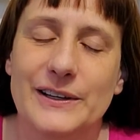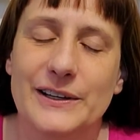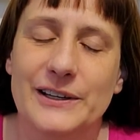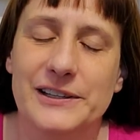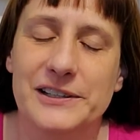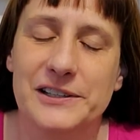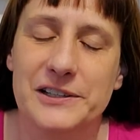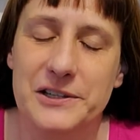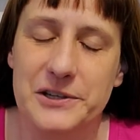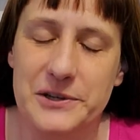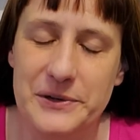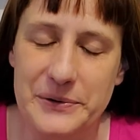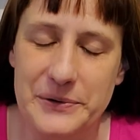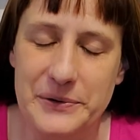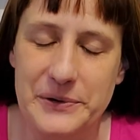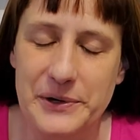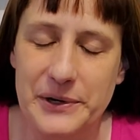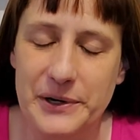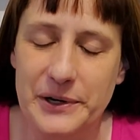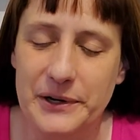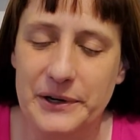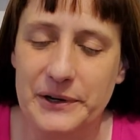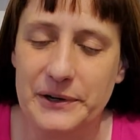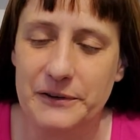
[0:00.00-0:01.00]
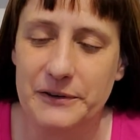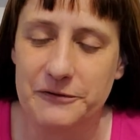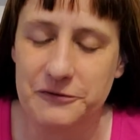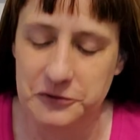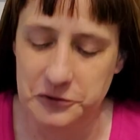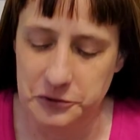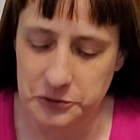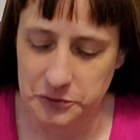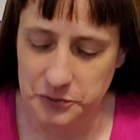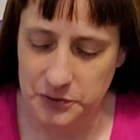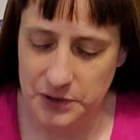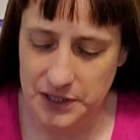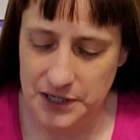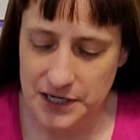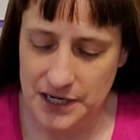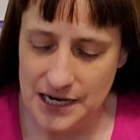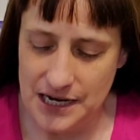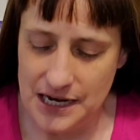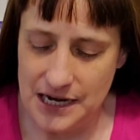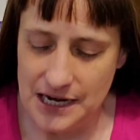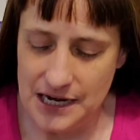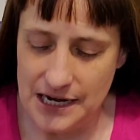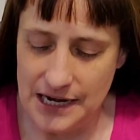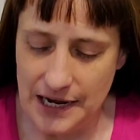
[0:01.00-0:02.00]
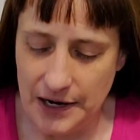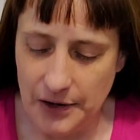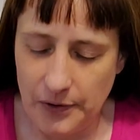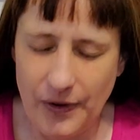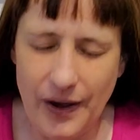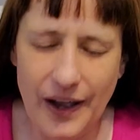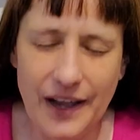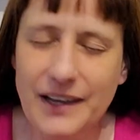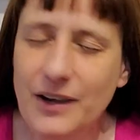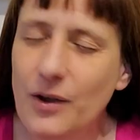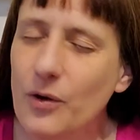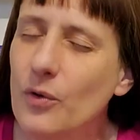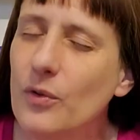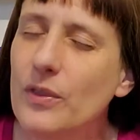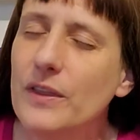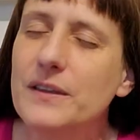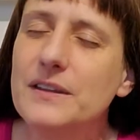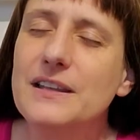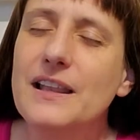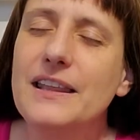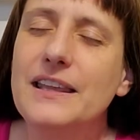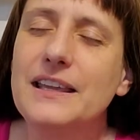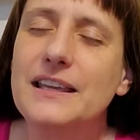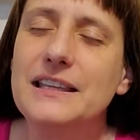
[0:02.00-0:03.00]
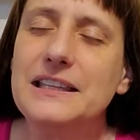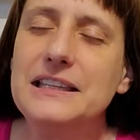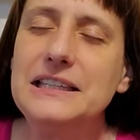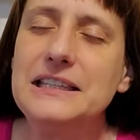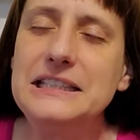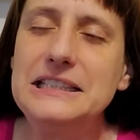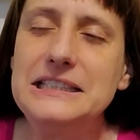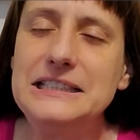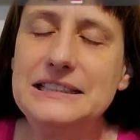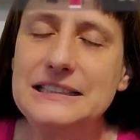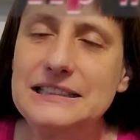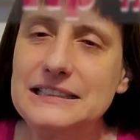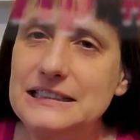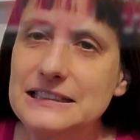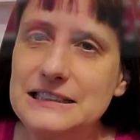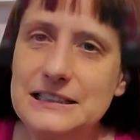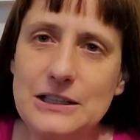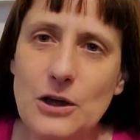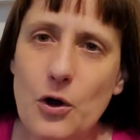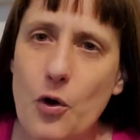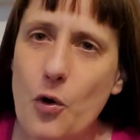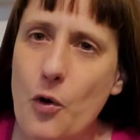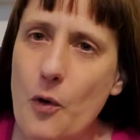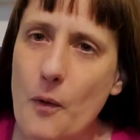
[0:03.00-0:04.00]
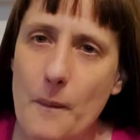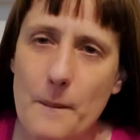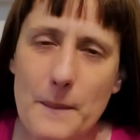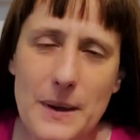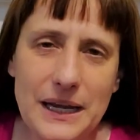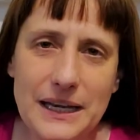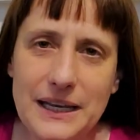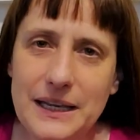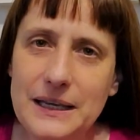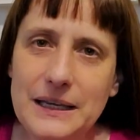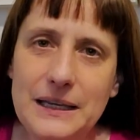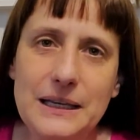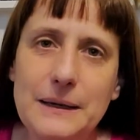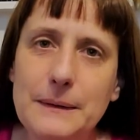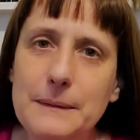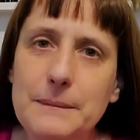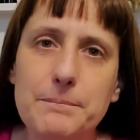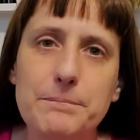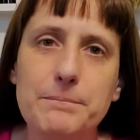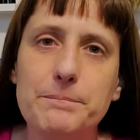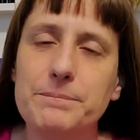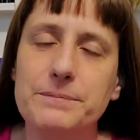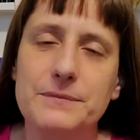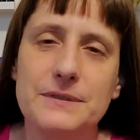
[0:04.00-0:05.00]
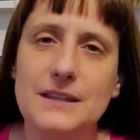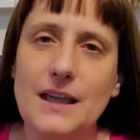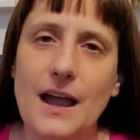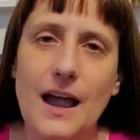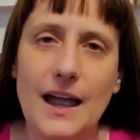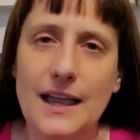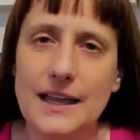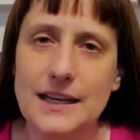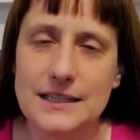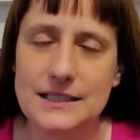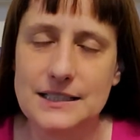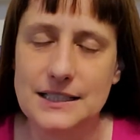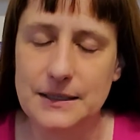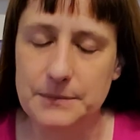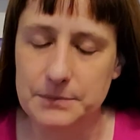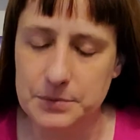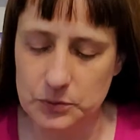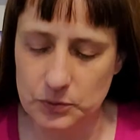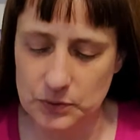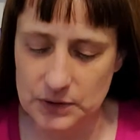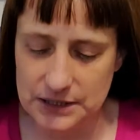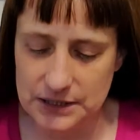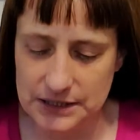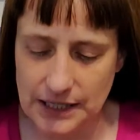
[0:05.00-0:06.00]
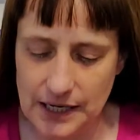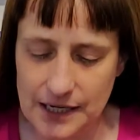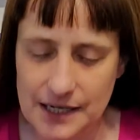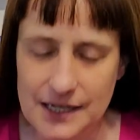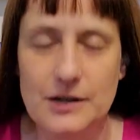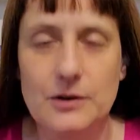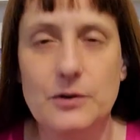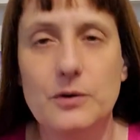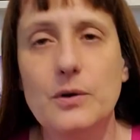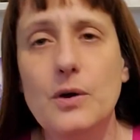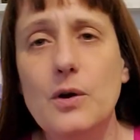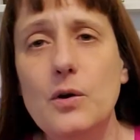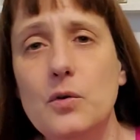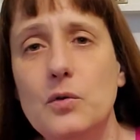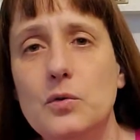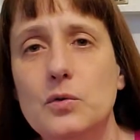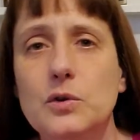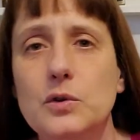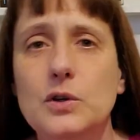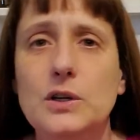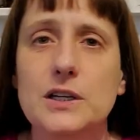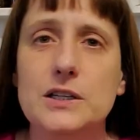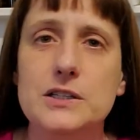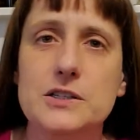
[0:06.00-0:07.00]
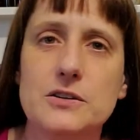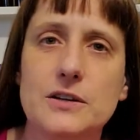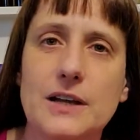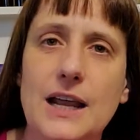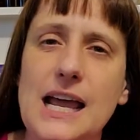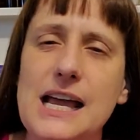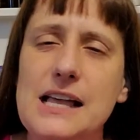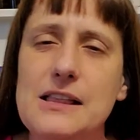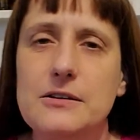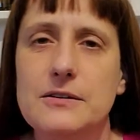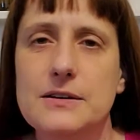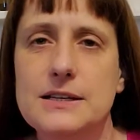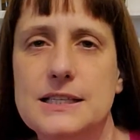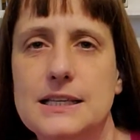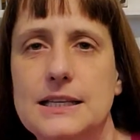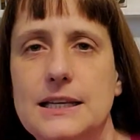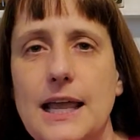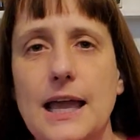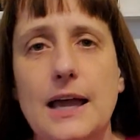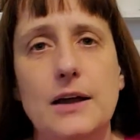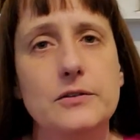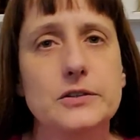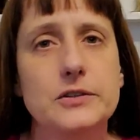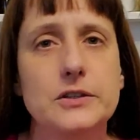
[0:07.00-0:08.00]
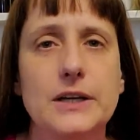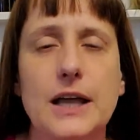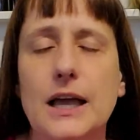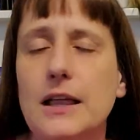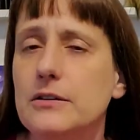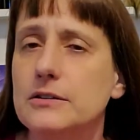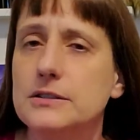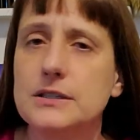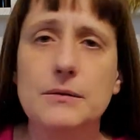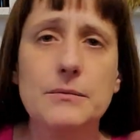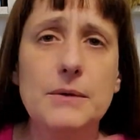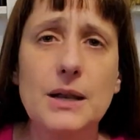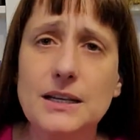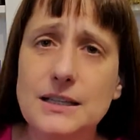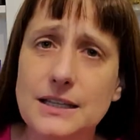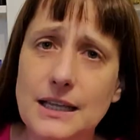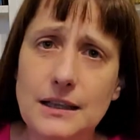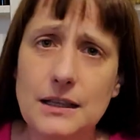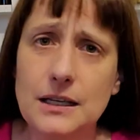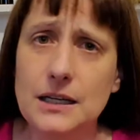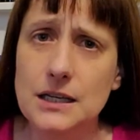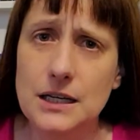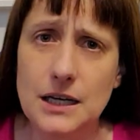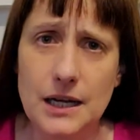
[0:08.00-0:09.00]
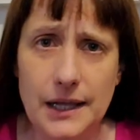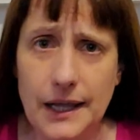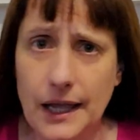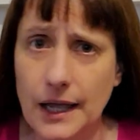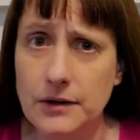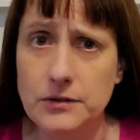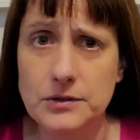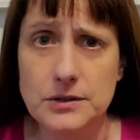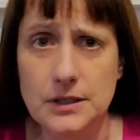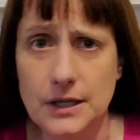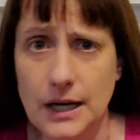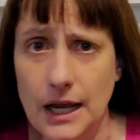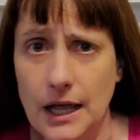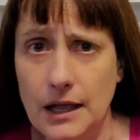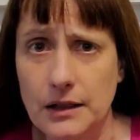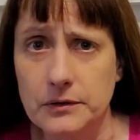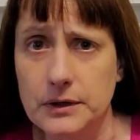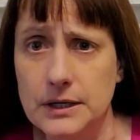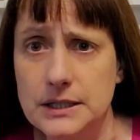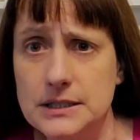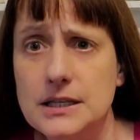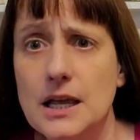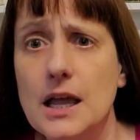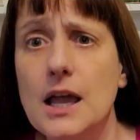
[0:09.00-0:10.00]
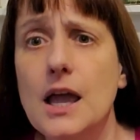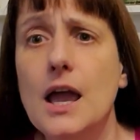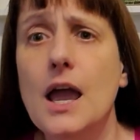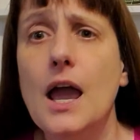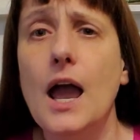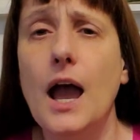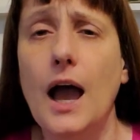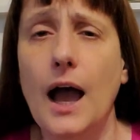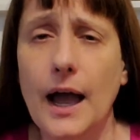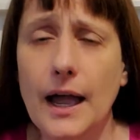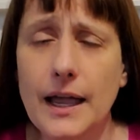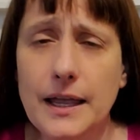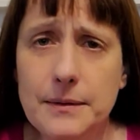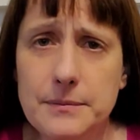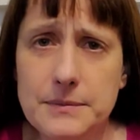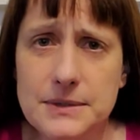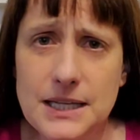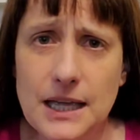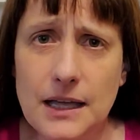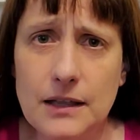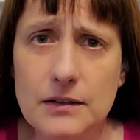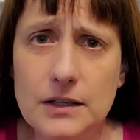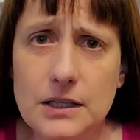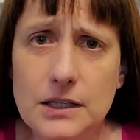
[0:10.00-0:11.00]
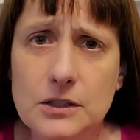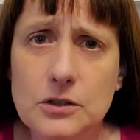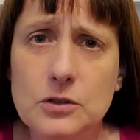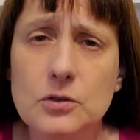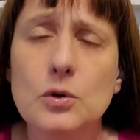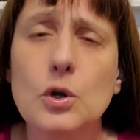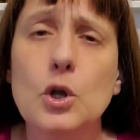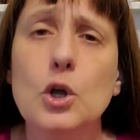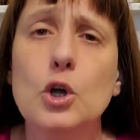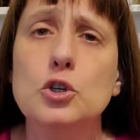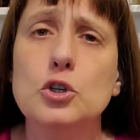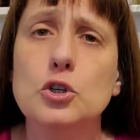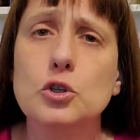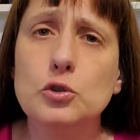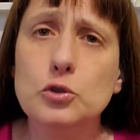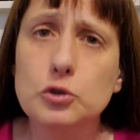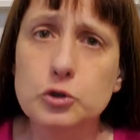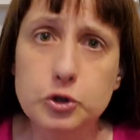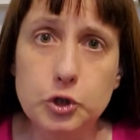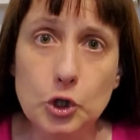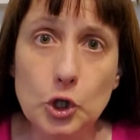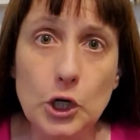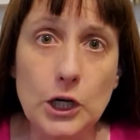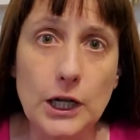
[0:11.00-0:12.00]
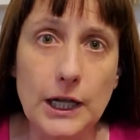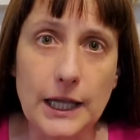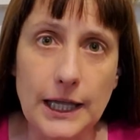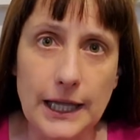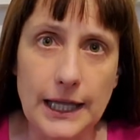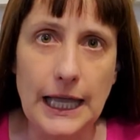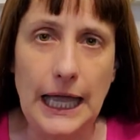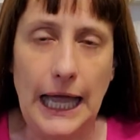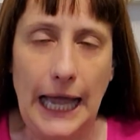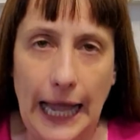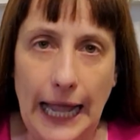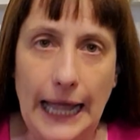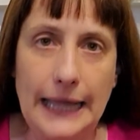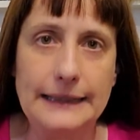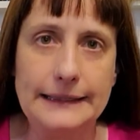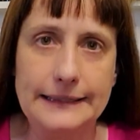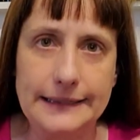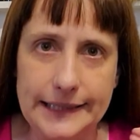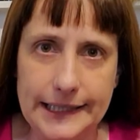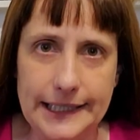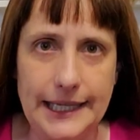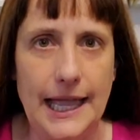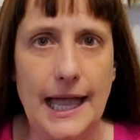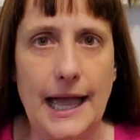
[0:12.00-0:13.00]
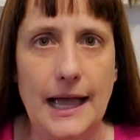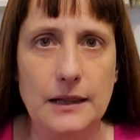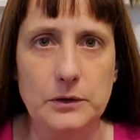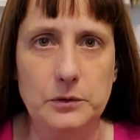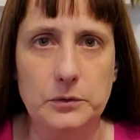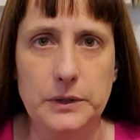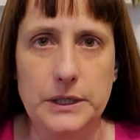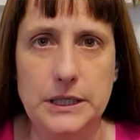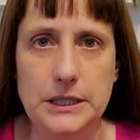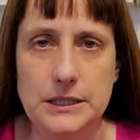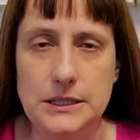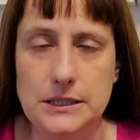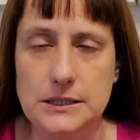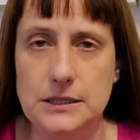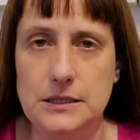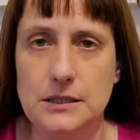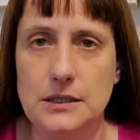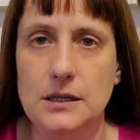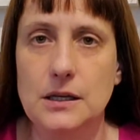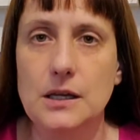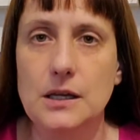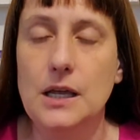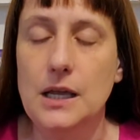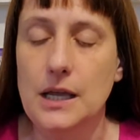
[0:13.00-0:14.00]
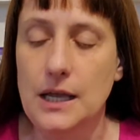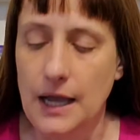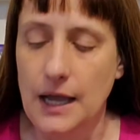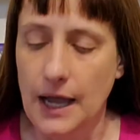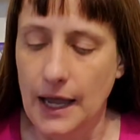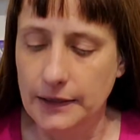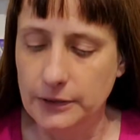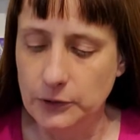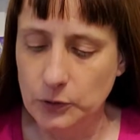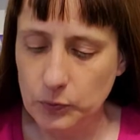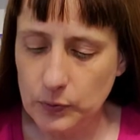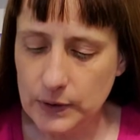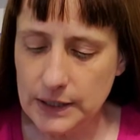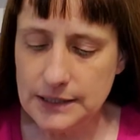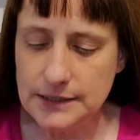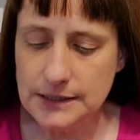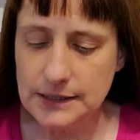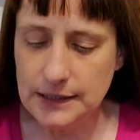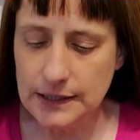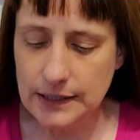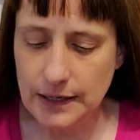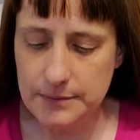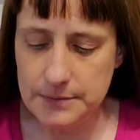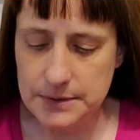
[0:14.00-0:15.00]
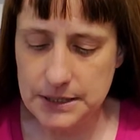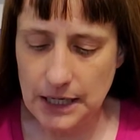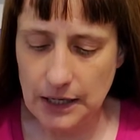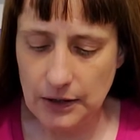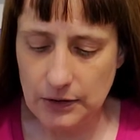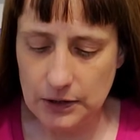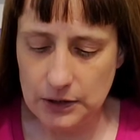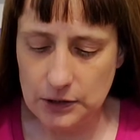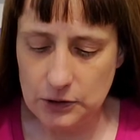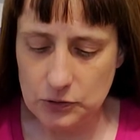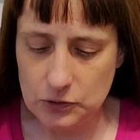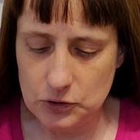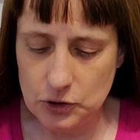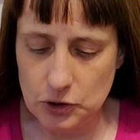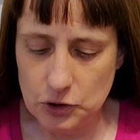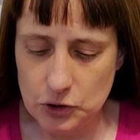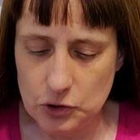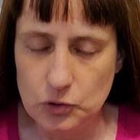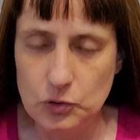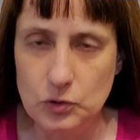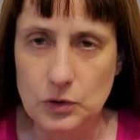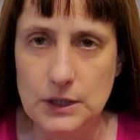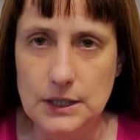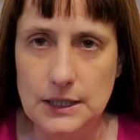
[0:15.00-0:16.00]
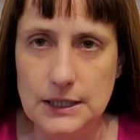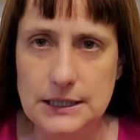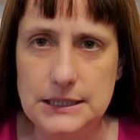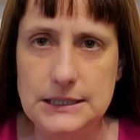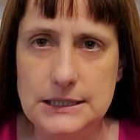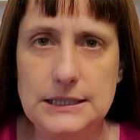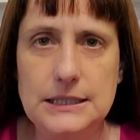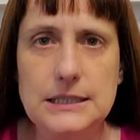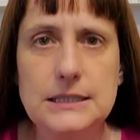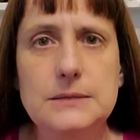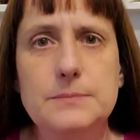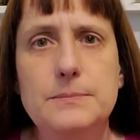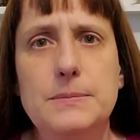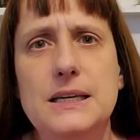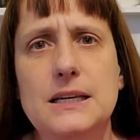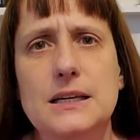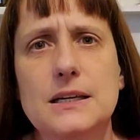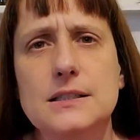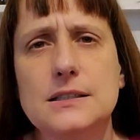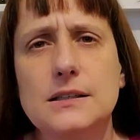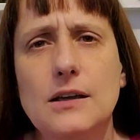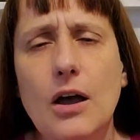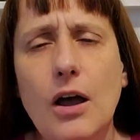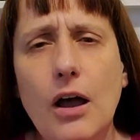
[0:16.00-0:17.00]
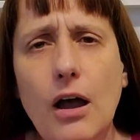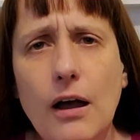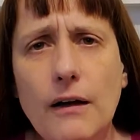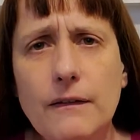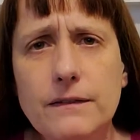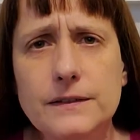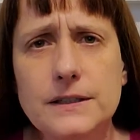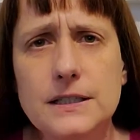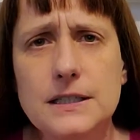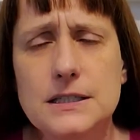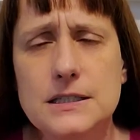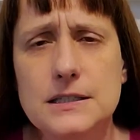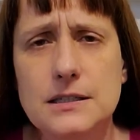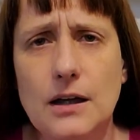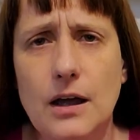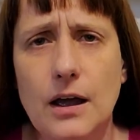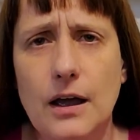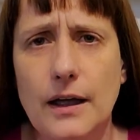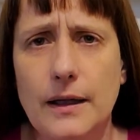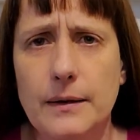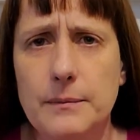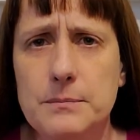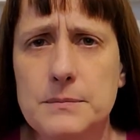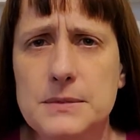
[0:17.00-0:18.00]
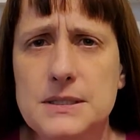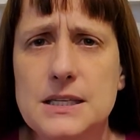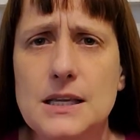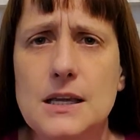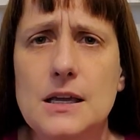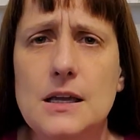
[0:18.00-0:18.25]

your food. Now, I know that like so many diet tips will say, you know, oh, look at your calories and count your calories. I'm not telling you to count your calories. I am telling you to look at the calories. And the reason that I'm telling you to do this is because oftentimes,